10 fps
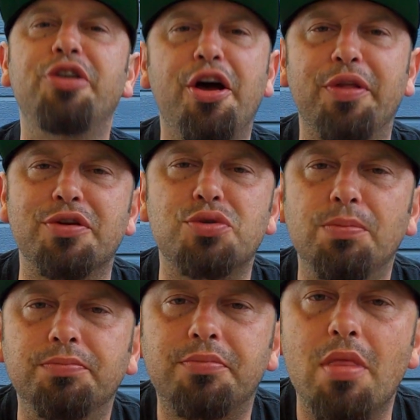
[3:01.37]
to know this.
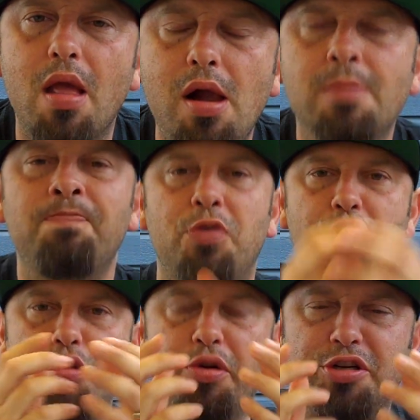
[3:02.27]

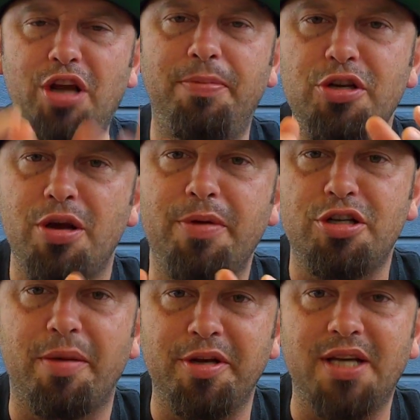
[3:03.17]
You can go to
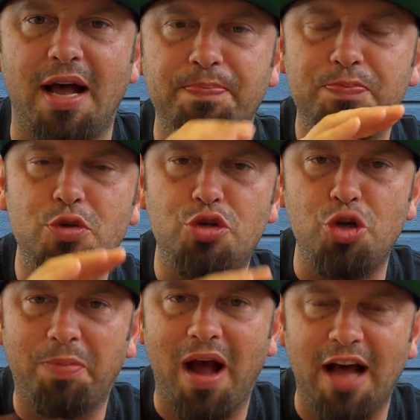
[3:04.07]

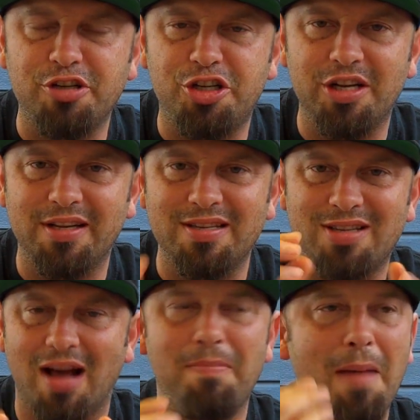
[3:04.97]

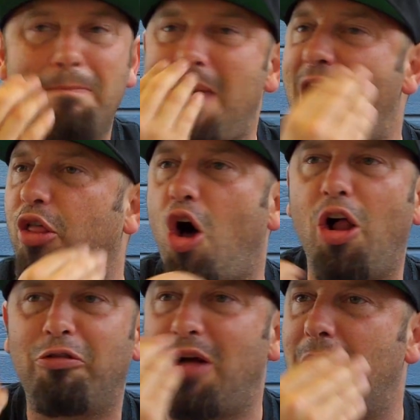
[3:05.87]
www.superhotchilies.com. My mouth,
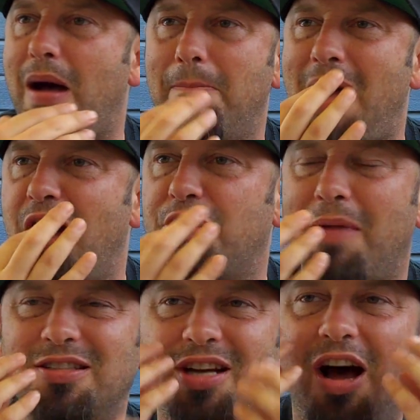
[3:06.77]
all around my mouth,
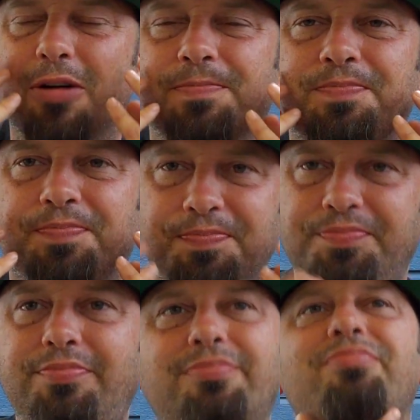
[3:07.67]
my tongue.
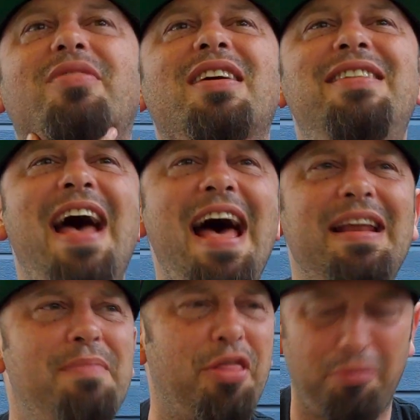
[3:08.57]
Tad
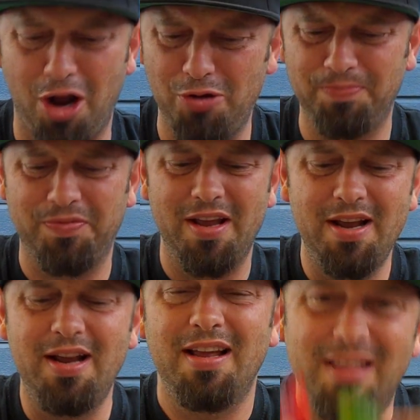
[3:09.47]
in my throat.
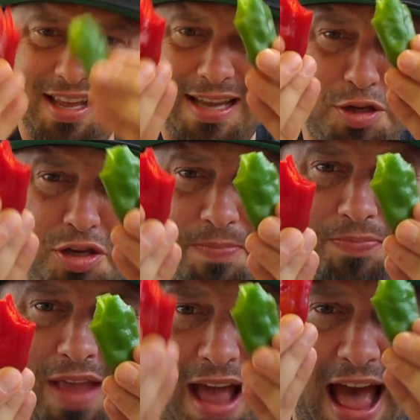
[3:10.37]
These
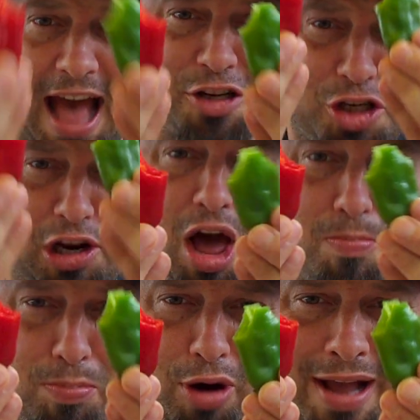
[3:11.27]
Hatch
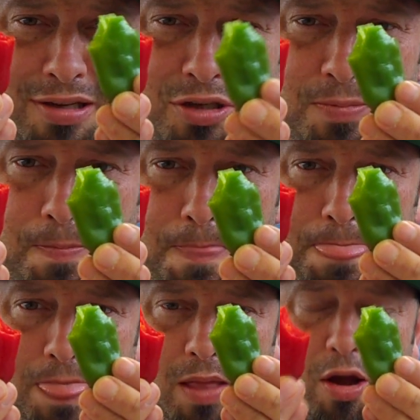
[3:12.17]
Lumbres
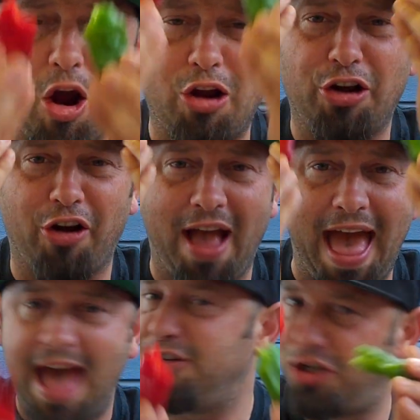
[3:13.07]
are your
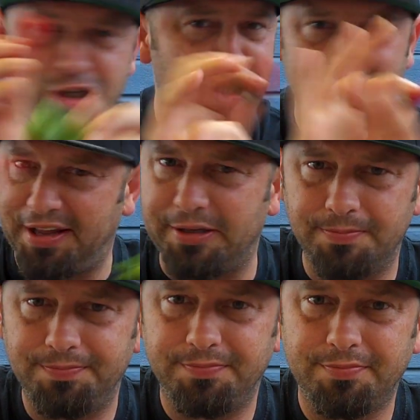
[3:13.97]
Hatch chili,
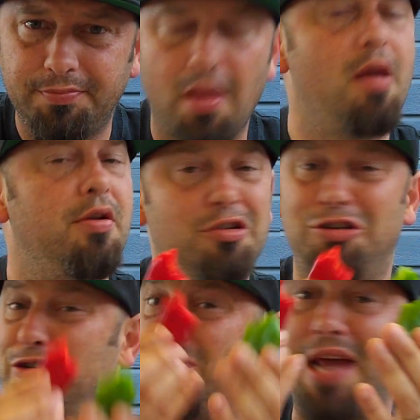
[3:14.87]

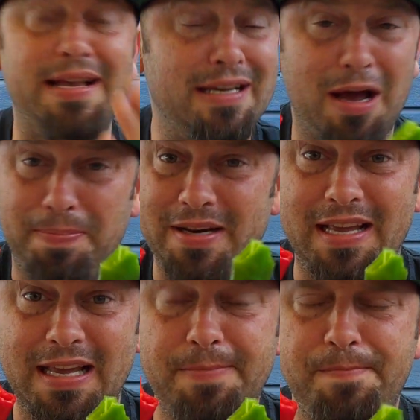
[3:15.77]
just taken up in
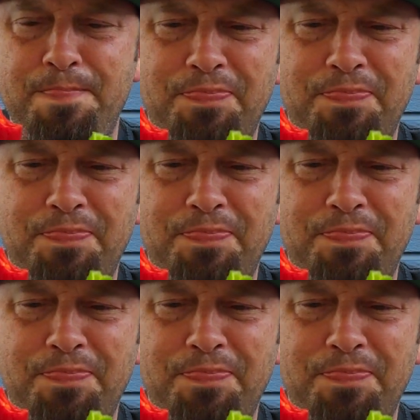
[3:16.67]
heat